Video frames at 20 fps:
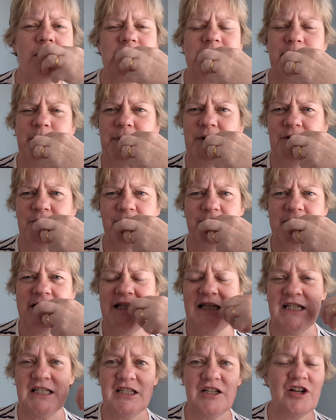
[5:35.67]
It's a beautiful
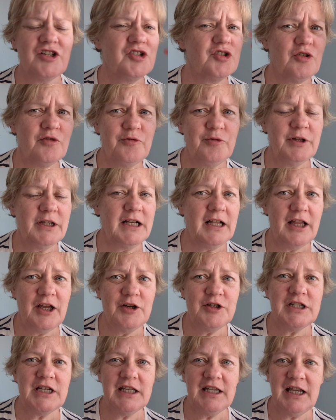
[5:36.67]
day. It started off really
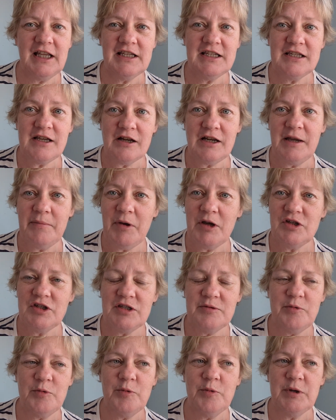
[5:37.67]
cloudy, and then the sun came out
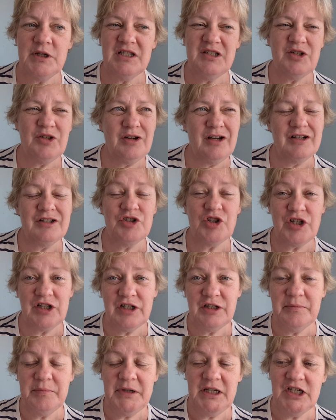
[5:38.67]
just before I took it
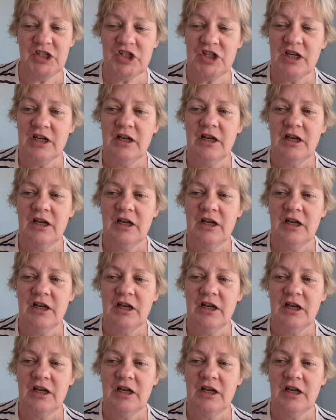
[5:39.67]
on the beach.